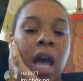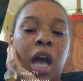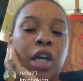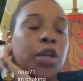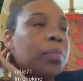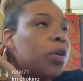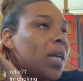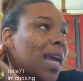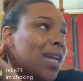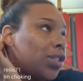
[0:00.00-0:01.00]

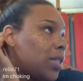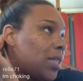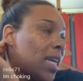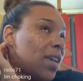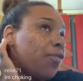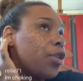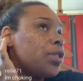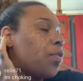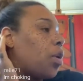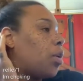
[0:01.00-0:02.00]
Communication is key. First
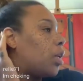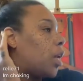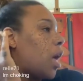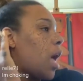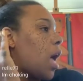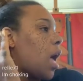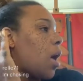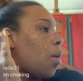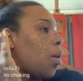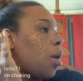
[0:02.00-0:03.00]
of all,
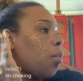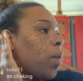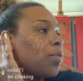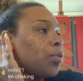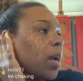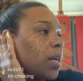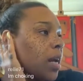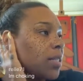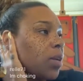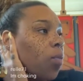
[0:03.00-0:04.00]
we have to
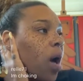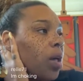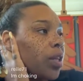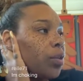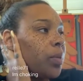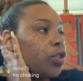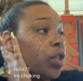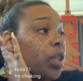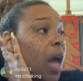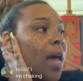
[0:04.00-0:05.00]
recognize that while humans
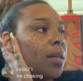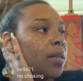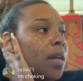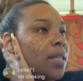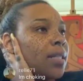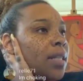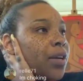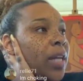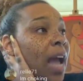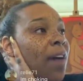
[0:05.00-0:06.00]
should not
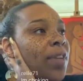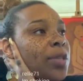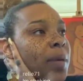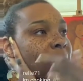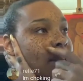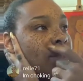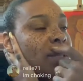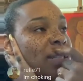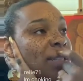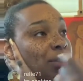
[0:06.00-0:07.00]
necessarily have expectations
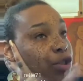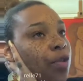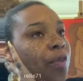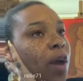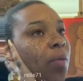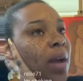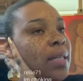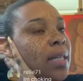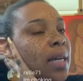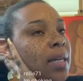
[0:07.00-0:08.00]
because it's a surefire way
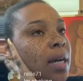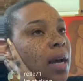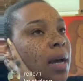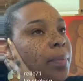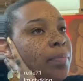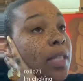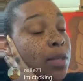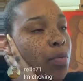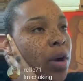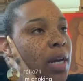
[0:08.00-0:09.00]
to get
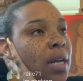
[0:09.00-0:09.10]
disappointed,